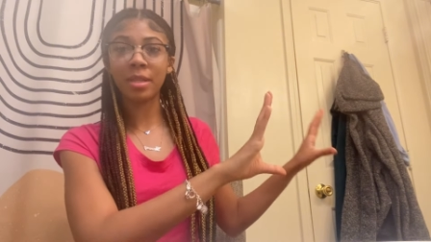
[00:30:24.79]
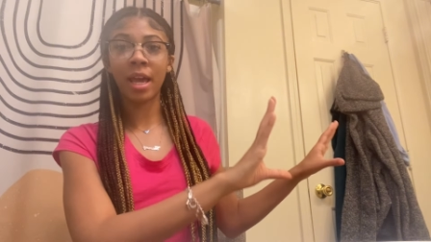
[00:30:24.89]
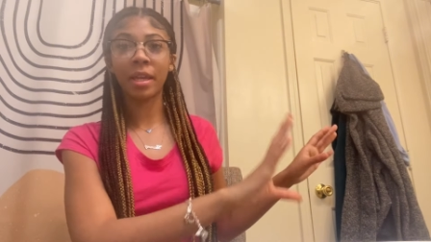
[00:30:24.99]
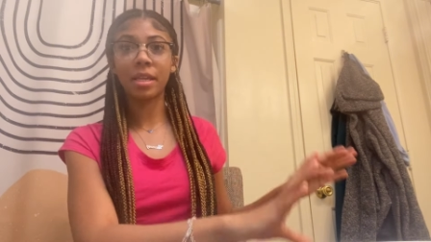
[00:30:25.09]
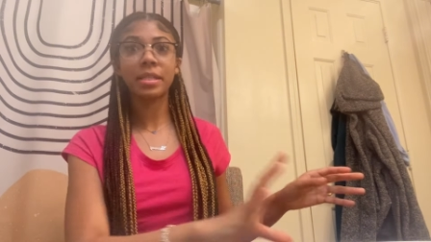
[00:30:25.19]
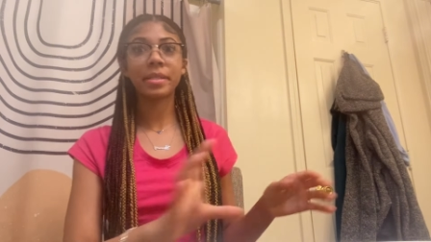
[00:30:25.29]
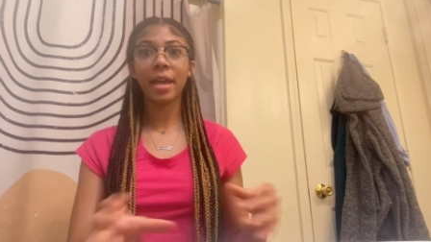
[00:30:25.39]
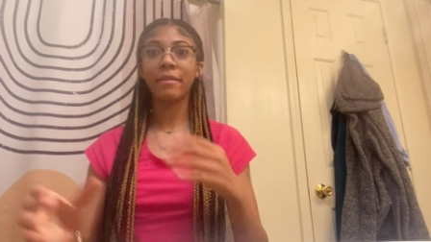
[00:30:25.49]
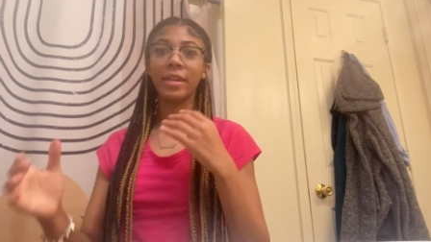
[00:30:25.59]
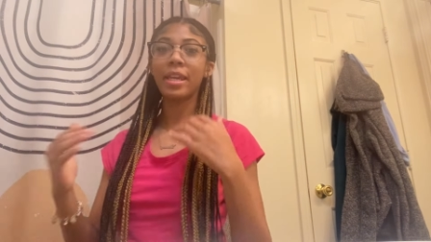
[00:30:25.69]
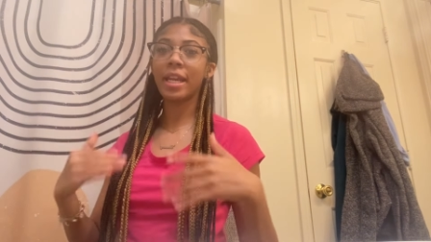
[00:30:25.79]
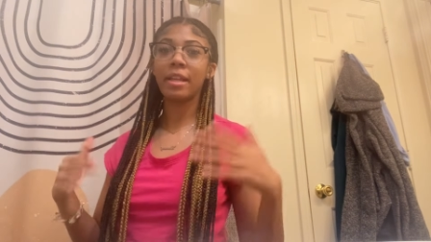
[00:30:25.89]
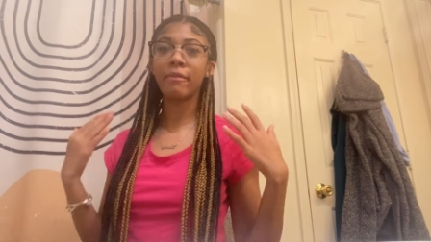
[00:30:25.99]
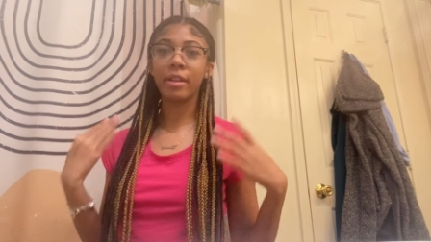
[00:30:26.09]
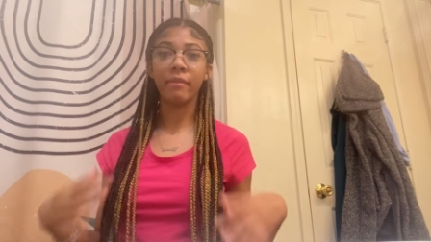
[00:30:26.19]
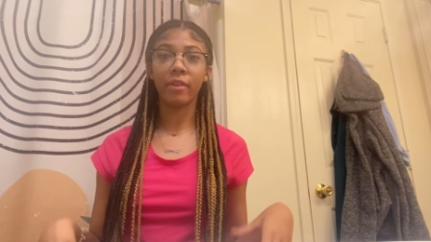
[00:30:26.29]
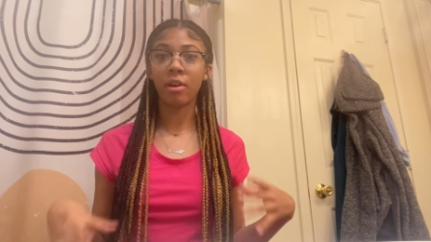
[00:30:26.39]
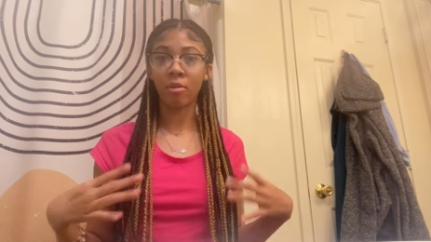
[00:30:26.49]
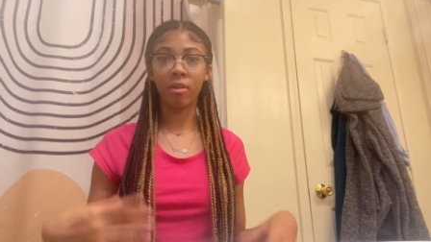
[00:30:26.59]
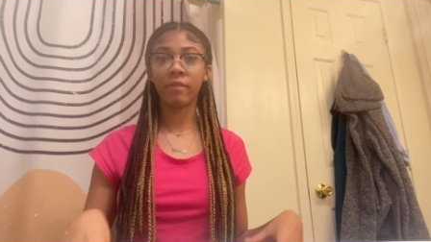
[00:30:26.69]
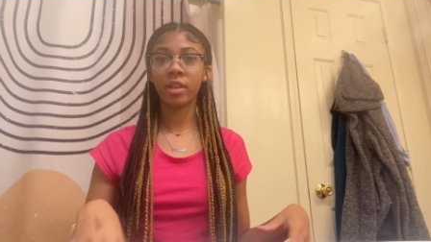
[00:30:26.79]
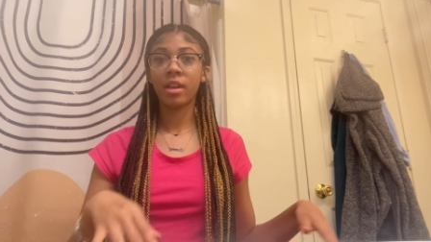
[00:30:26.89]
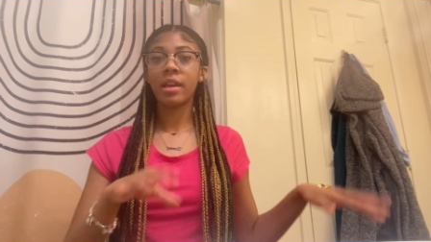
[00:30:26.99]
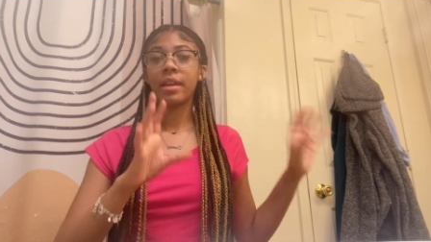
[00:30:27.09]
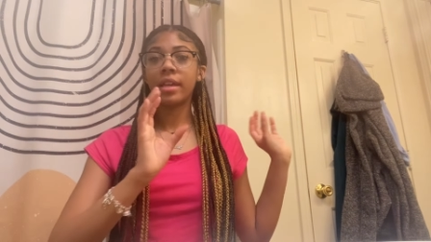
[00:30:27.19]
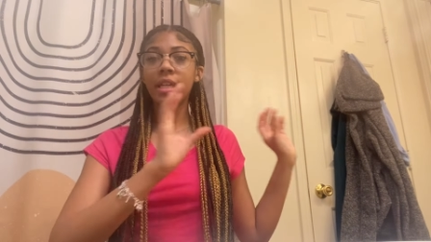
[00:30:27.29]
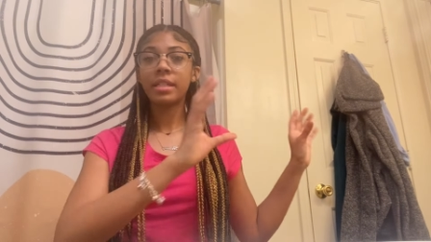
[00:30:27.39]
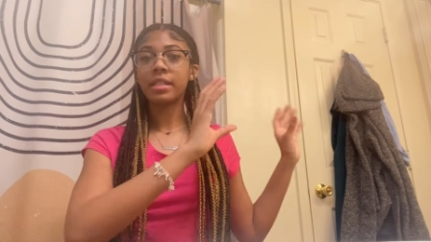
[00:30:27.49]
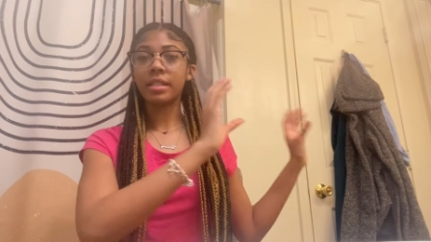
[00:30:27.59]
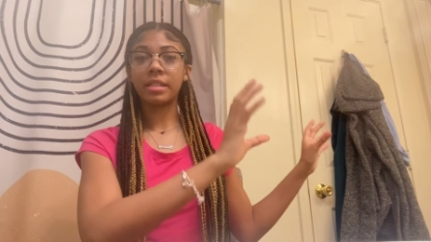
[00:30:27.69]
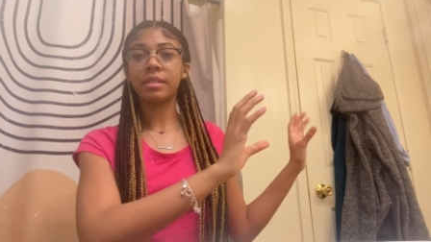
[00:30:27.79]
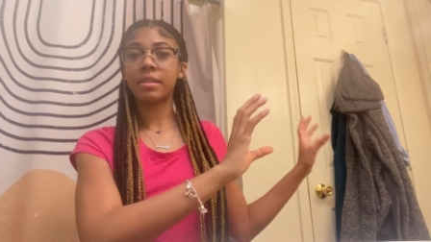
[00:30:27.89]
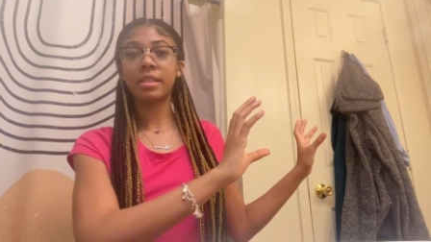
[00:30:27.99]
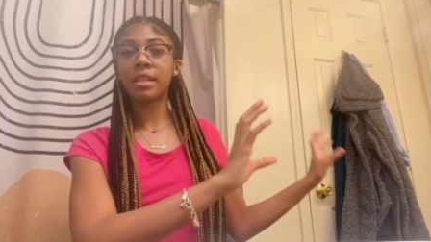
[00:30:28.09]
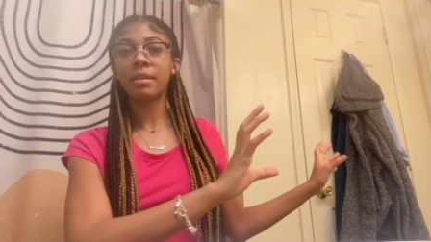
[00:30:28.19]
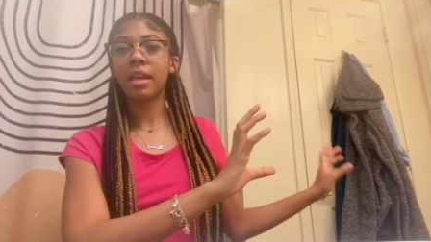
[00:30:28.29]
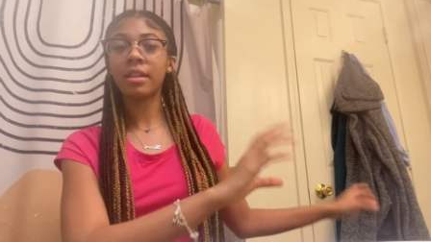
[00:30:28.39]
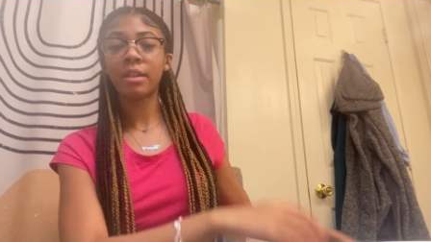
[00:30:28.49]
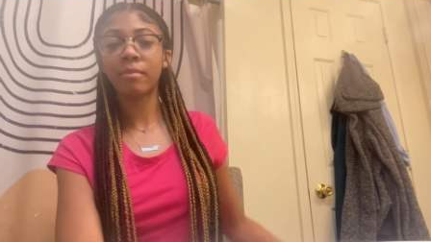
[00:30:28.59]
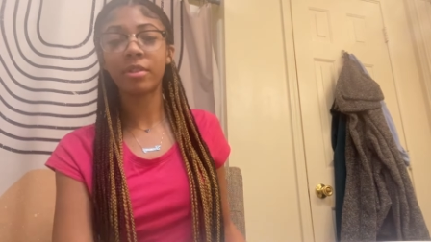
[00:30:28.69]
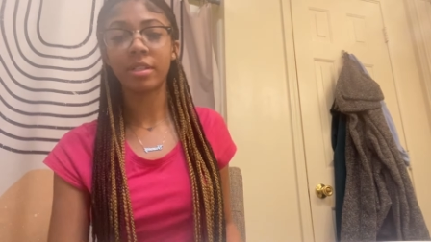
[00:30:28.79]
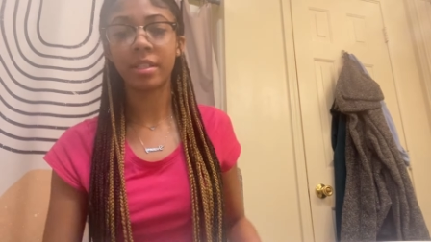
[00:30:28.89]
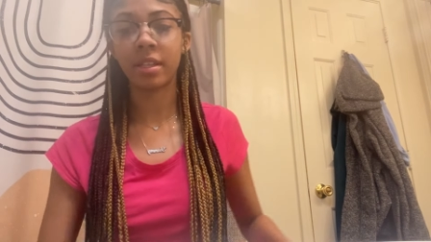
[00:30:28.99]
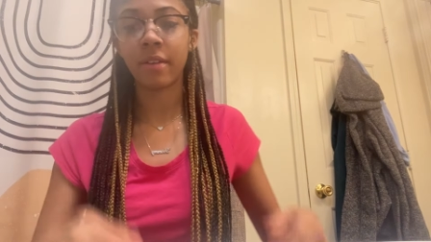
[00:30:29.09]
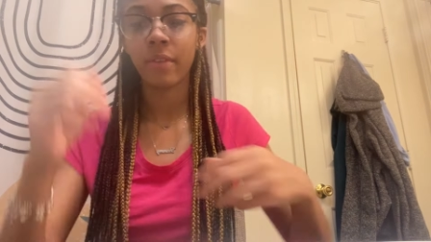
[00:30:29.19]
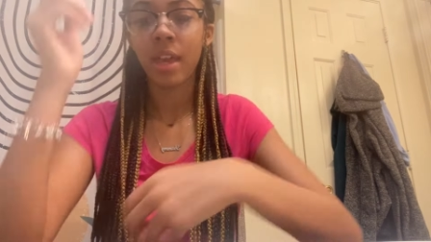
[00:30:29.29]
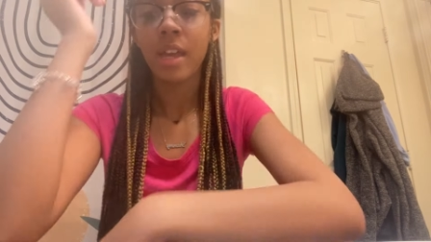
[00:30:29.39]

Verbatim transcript: Like, it's not, he ain't even involved. He just sent they numbers and stuff.